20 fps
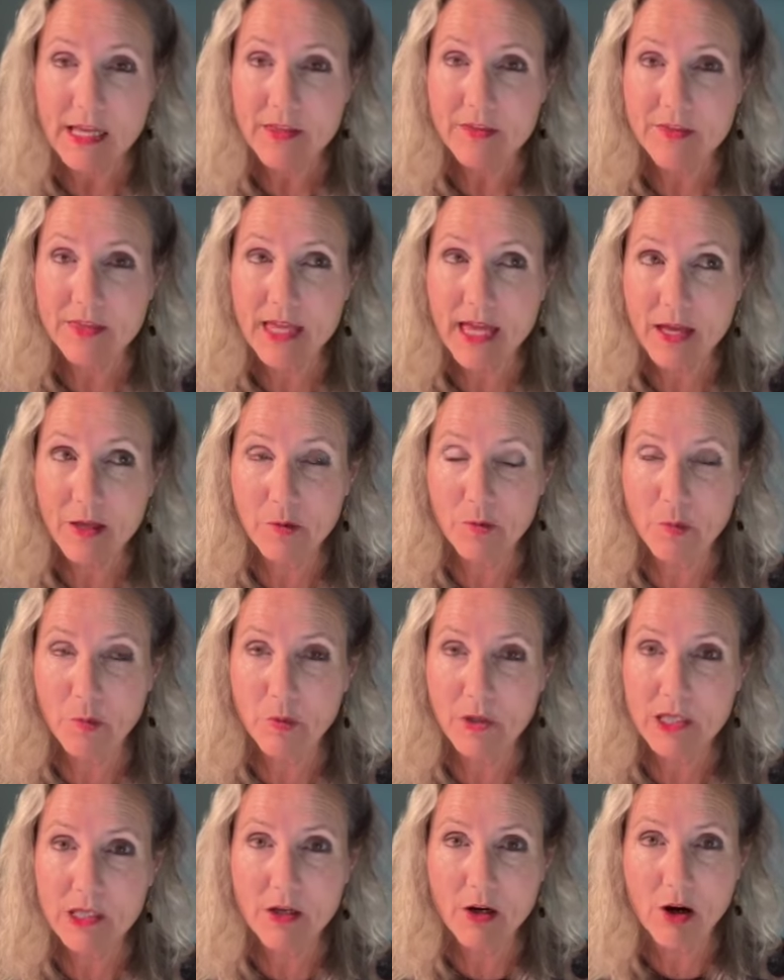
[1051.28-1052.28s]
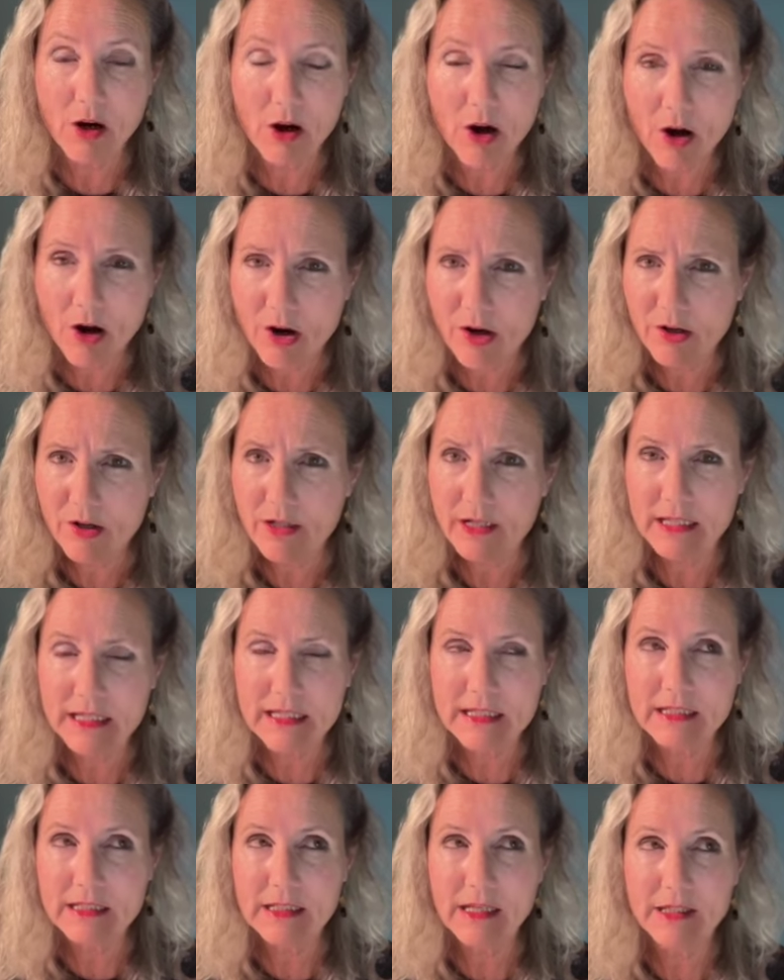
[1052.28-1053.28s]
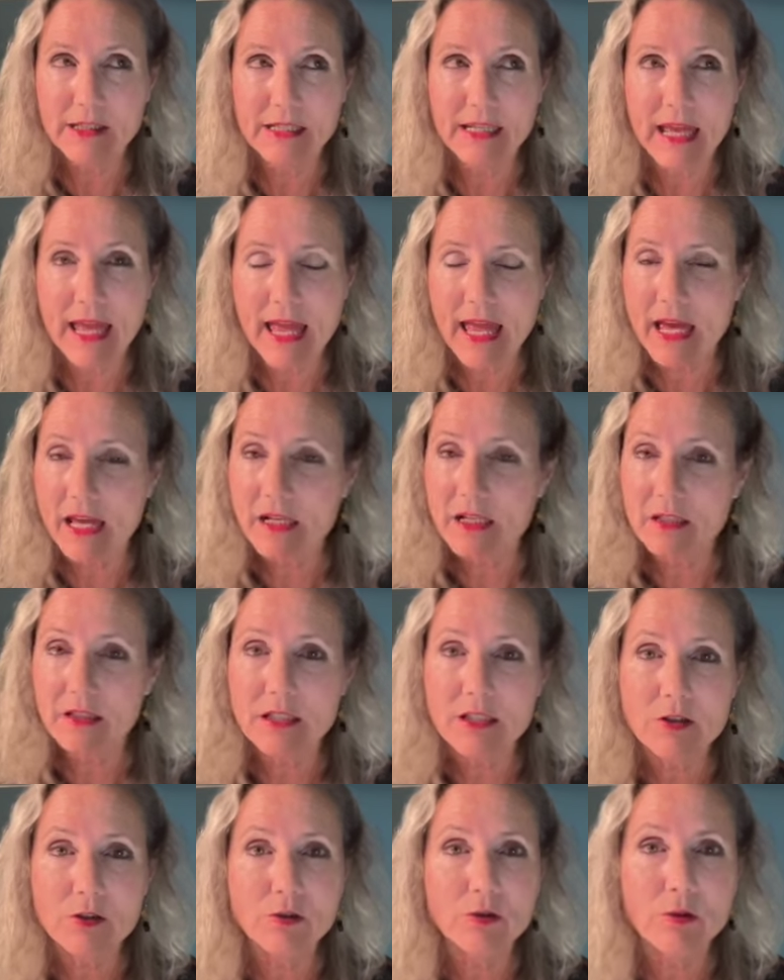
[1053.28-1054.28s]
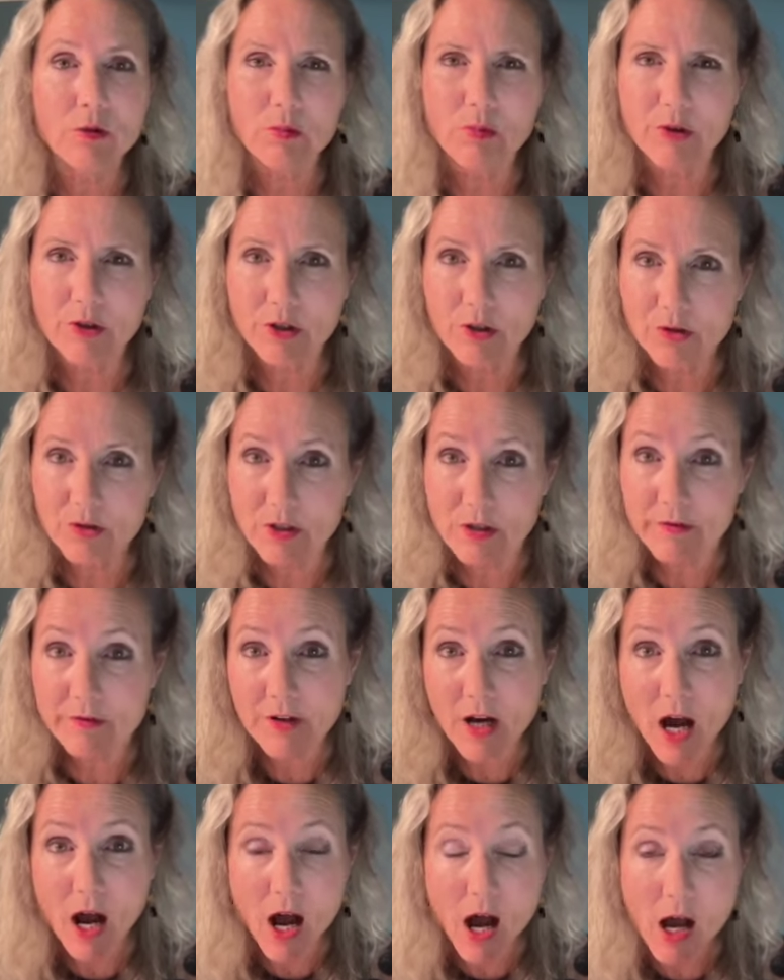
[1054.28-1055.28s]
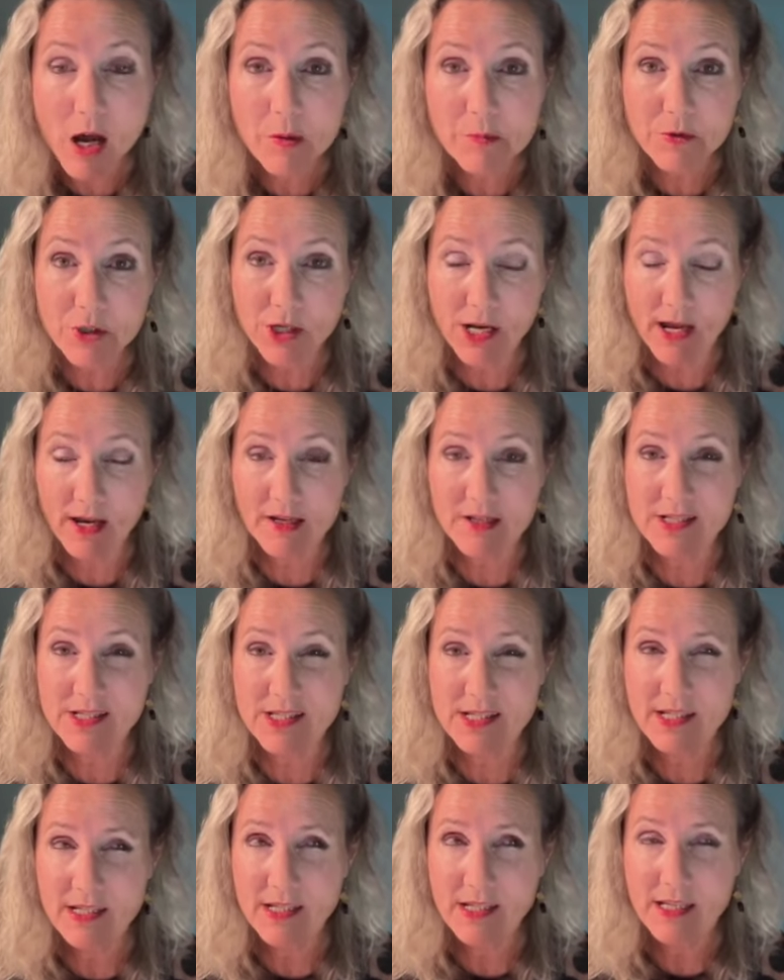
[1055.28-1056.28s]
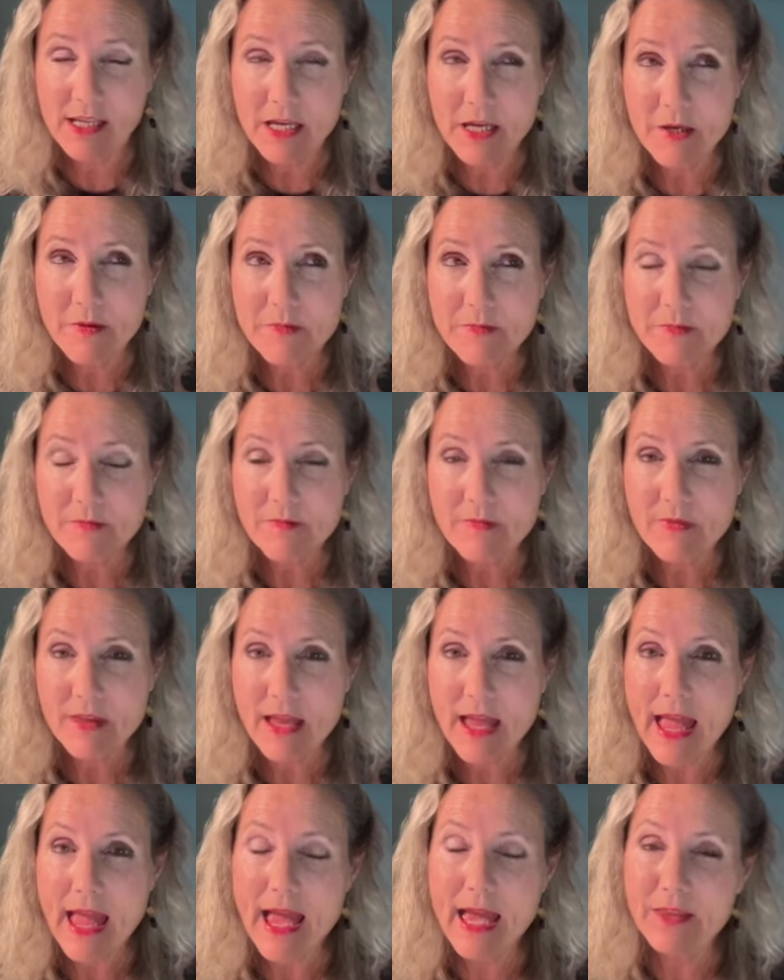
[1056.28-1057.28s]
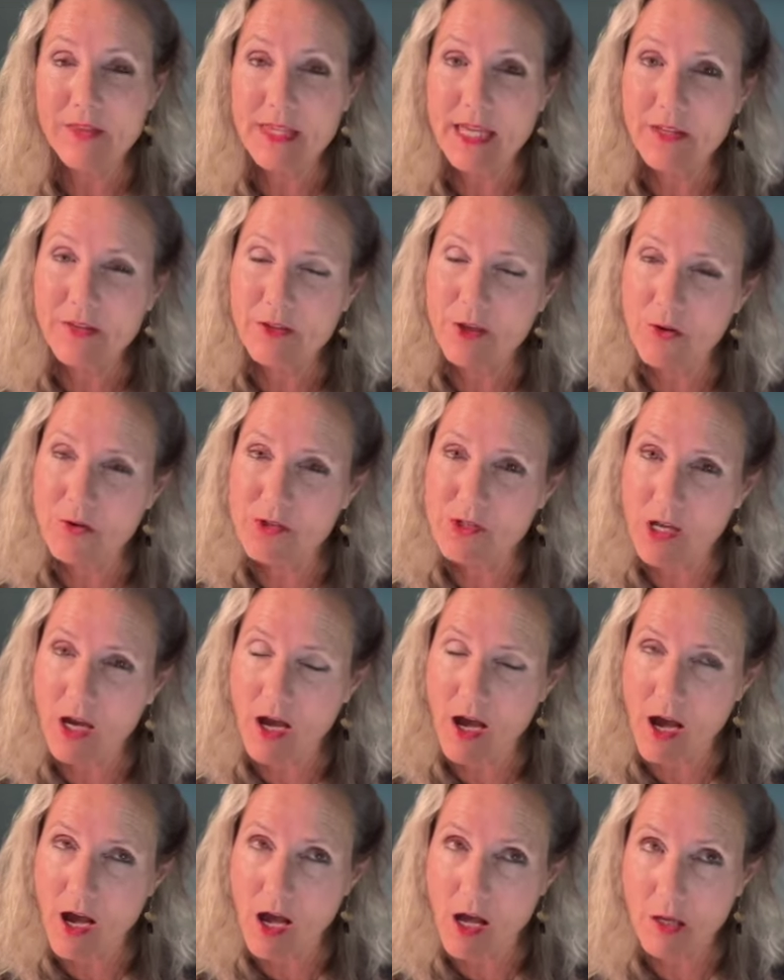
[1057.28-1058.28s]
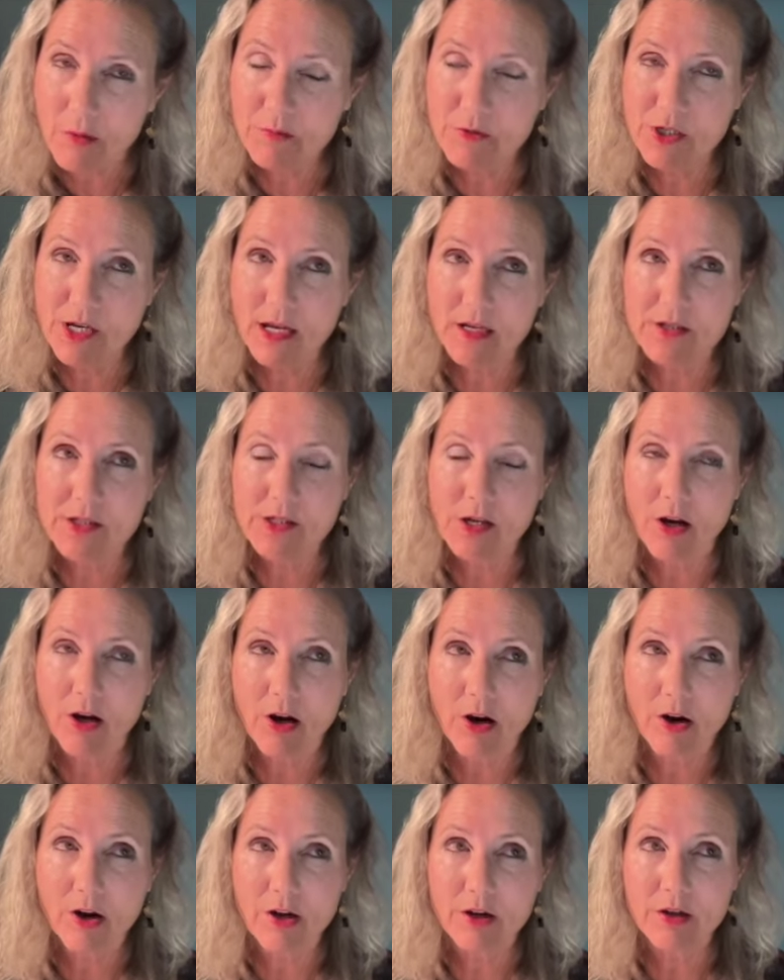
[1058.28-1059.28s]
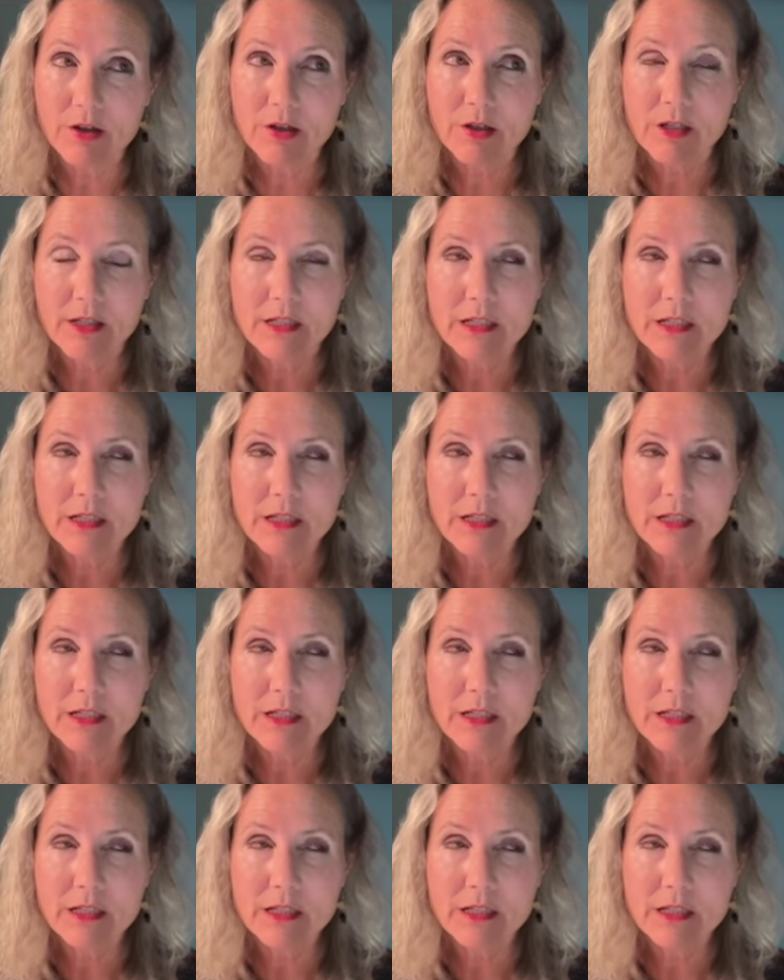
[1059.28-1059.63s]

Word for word: That we are in an analytical world of objects and that those objects are